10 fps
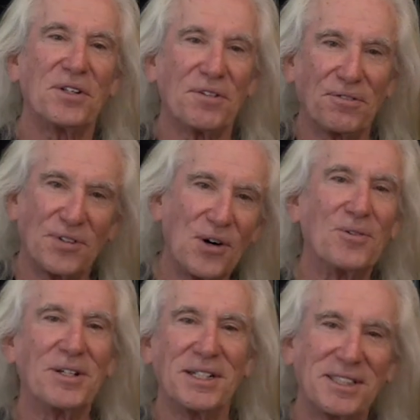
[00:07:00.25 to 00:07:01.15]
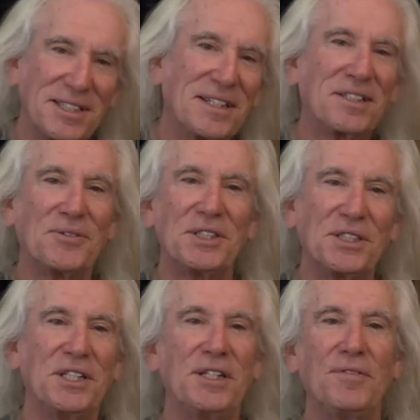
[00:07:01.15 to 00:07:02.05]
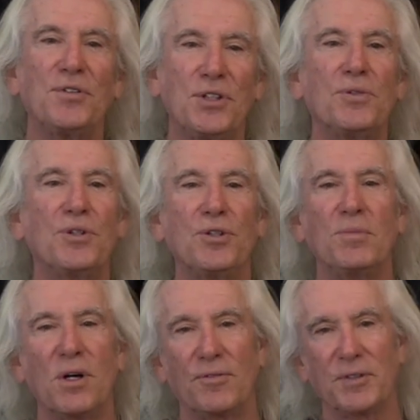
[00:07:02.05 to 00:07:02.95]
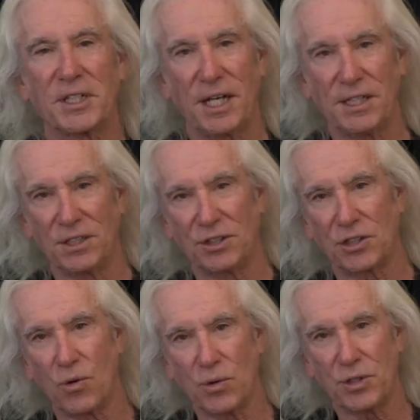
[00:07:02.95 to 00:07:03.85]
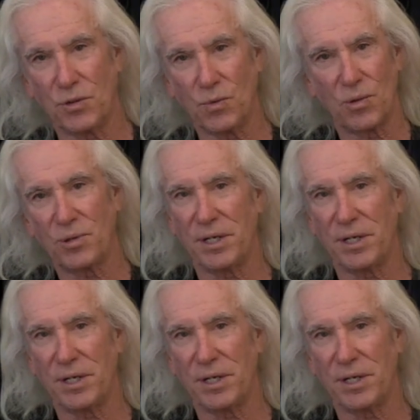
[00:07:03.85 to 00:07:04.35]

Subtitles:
your phone is set to receive YouTube notifications or you won't